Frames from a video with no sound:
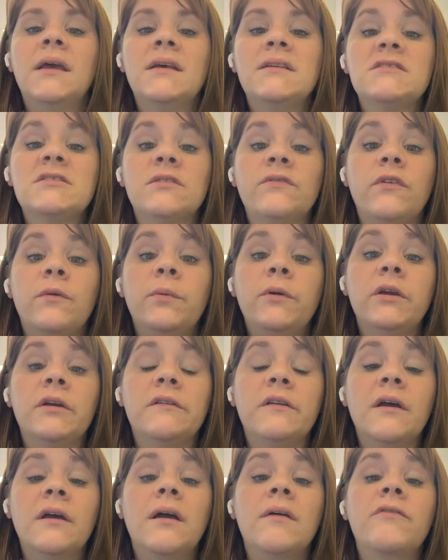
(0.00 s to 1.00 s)
So if you put your
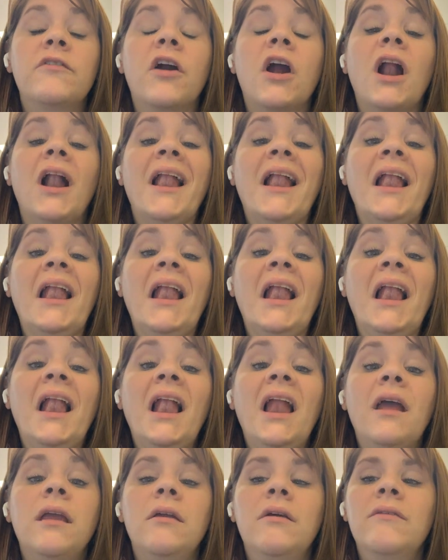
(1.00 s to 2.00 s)
tongue up for
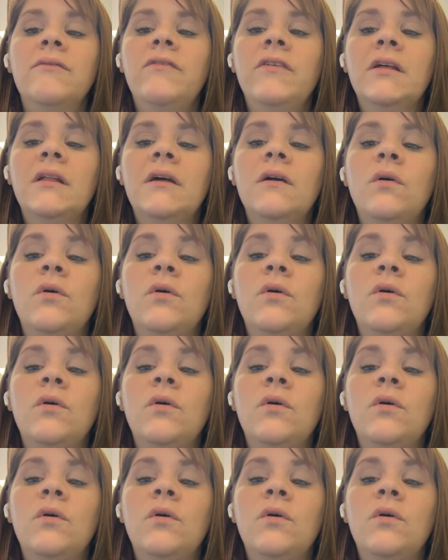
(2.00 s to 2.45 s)
you can feel it,